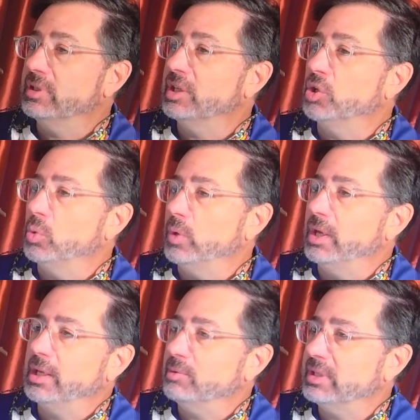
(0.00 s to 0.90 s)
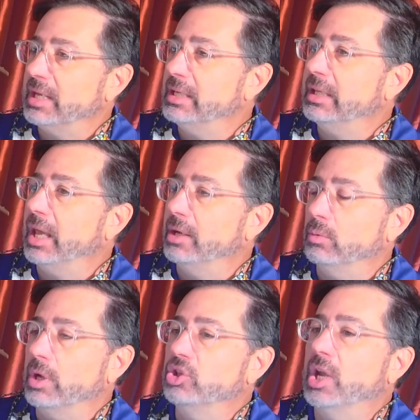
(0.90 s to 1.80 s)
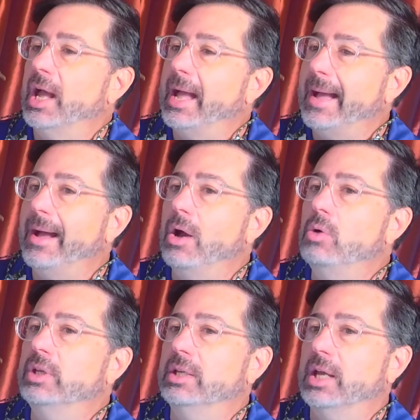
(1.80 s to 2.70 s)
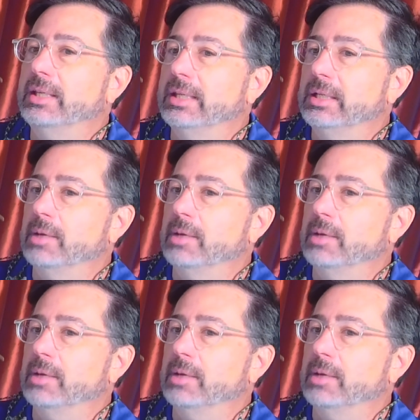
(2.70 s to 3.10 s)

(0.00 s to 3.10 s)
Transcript: single week, and I'm going to say it again, Rich. How can I get a